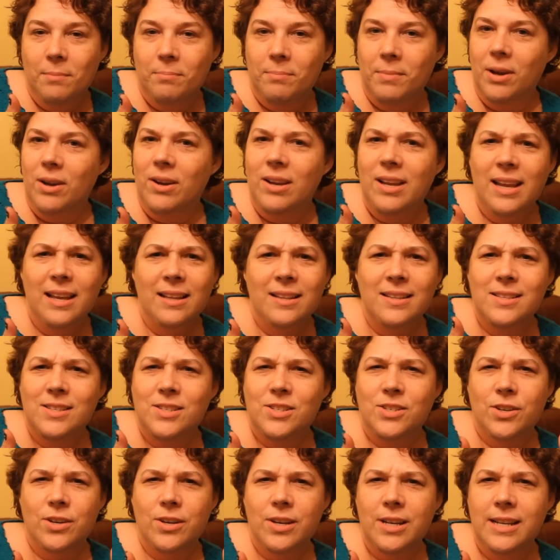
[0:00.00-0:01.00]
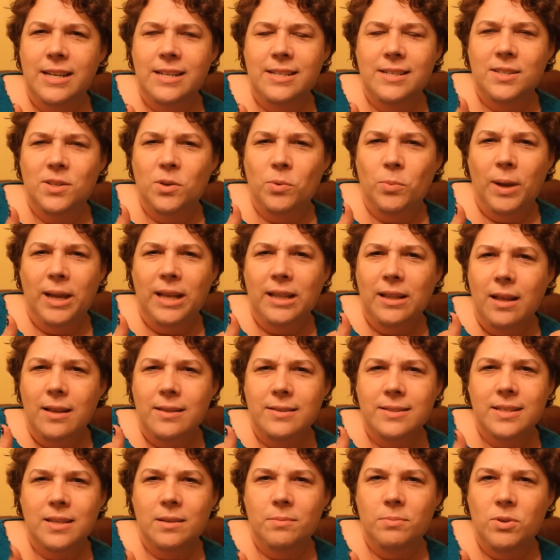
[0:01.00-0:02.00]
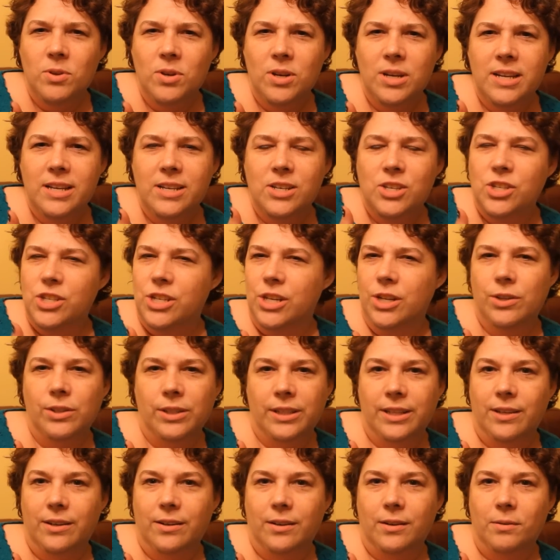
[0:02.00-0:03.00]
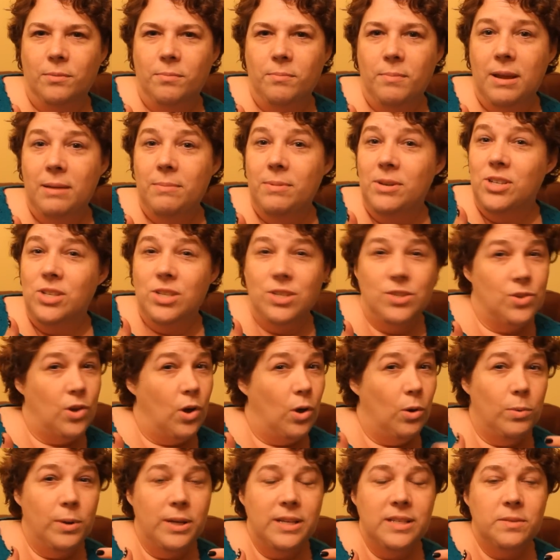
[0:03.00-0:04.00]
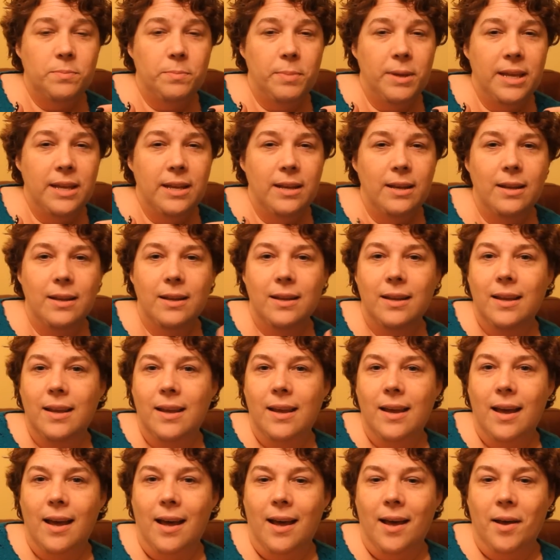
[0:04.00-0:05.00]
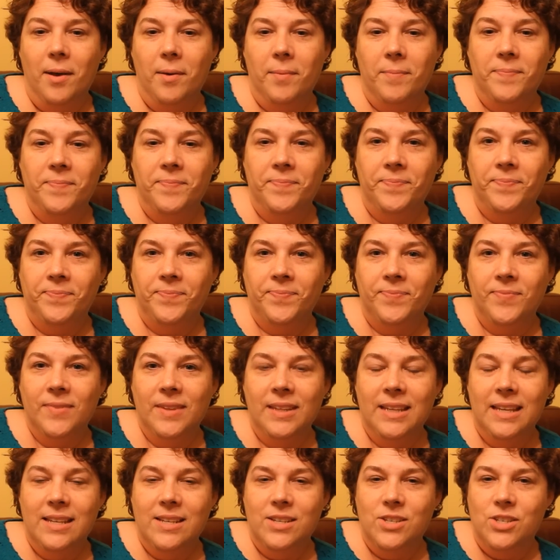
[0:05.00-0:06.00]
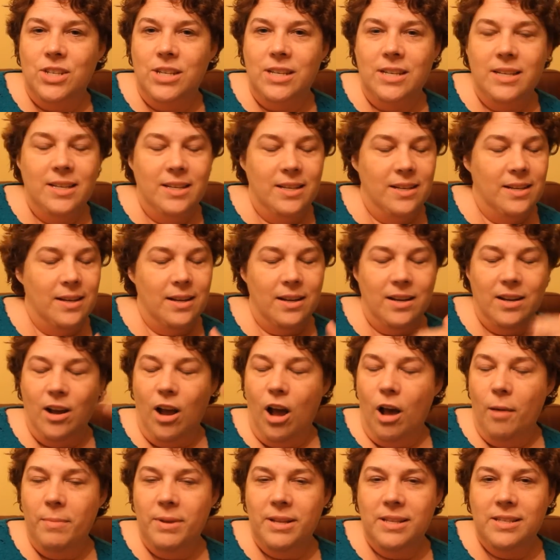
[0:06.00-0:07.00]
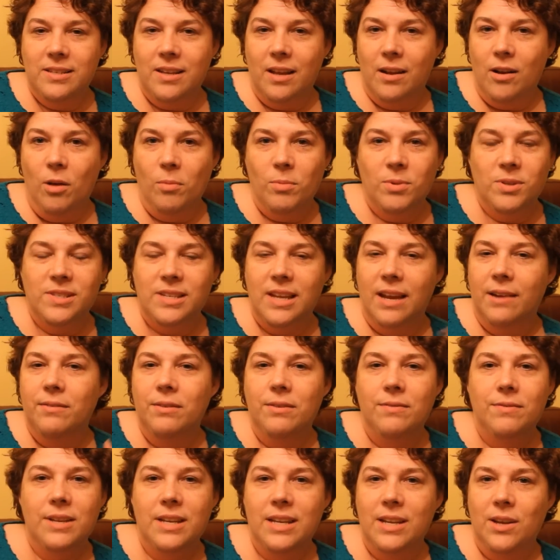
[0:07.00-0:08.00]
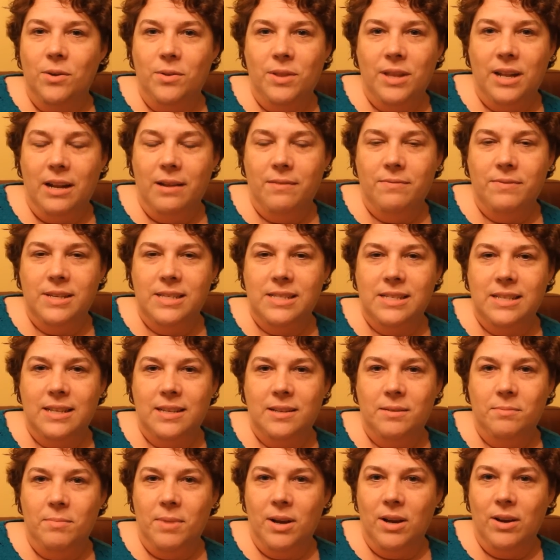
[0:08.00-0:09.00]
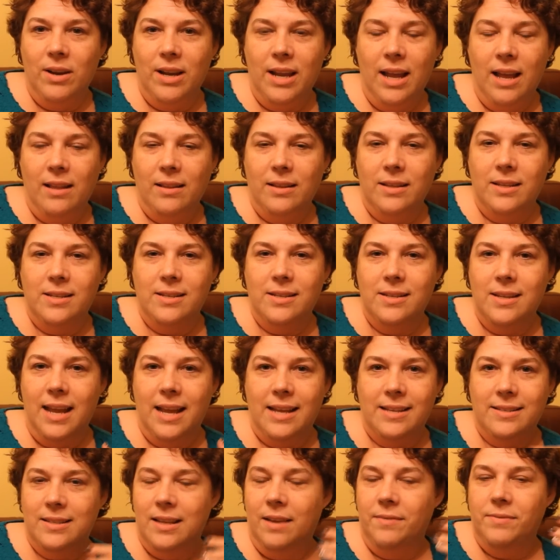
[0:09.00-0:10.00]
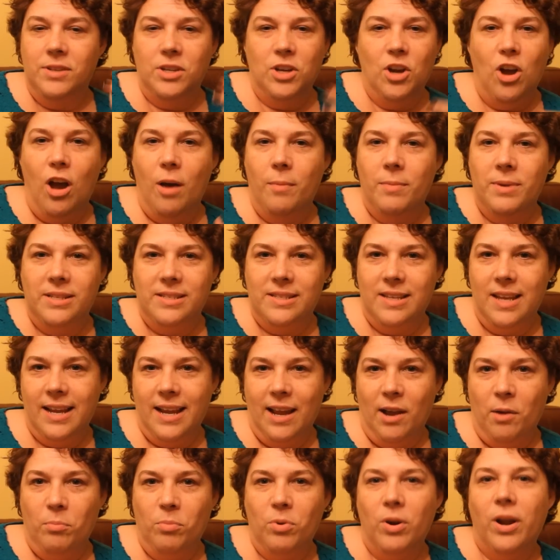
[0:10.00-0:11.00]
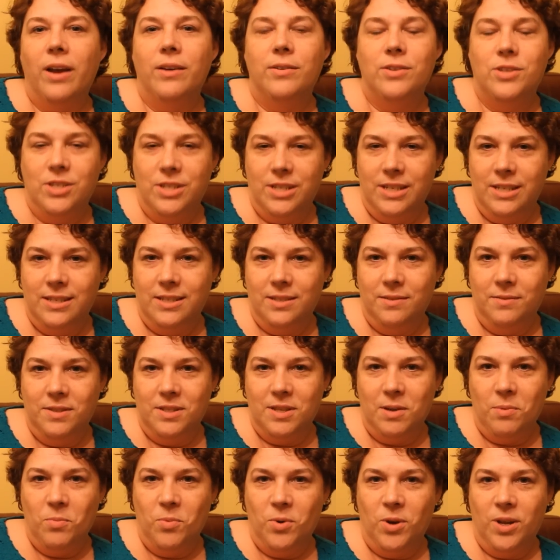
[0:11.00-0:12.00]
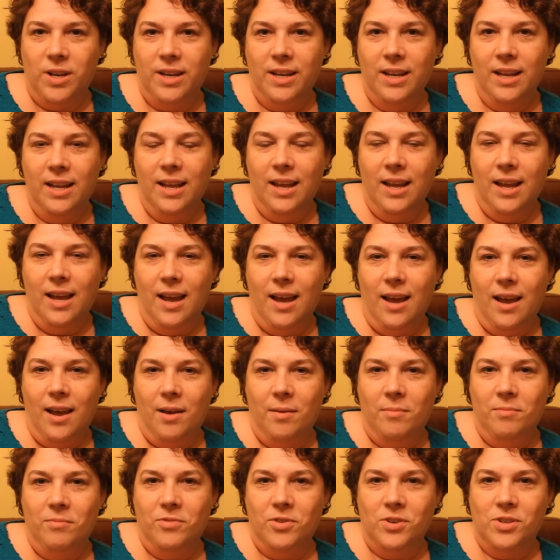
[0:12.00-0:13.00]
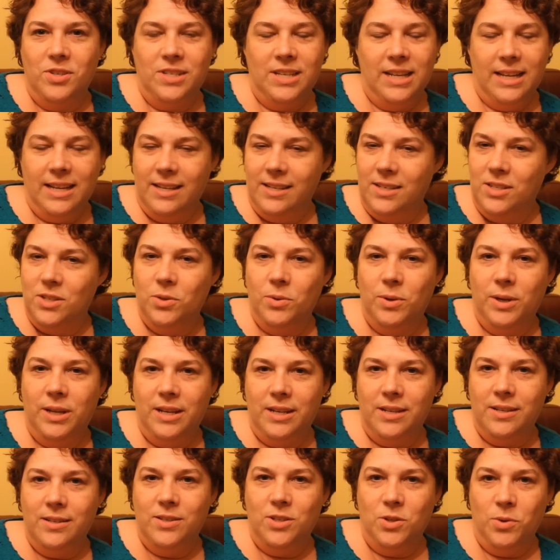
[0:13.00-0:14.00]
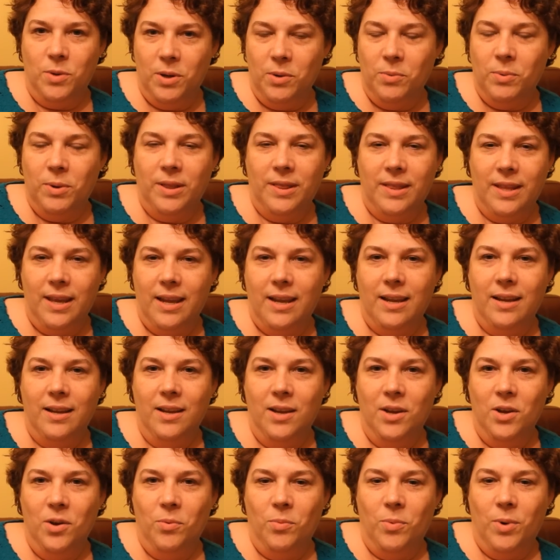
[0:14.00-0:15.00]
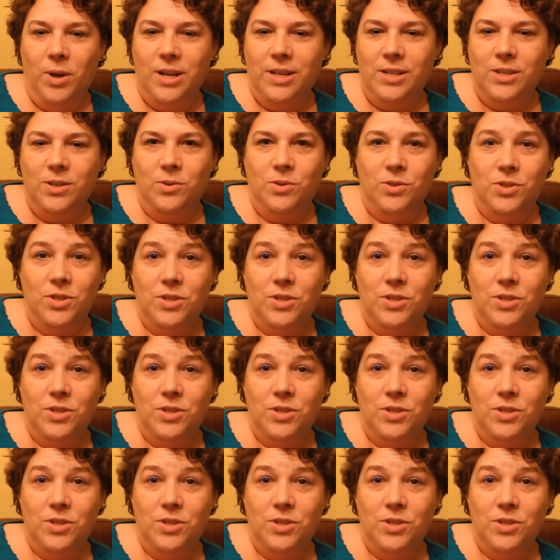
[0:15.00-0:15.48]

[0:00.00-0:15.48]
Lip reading: Mary Ellen's turning into the weight loss community cheerleader. Maybe she's always been. She comments on almost every video that I visit. Mary Ellen has left a comment saying how proud she is of someone for sticking to it and doing what they want to do.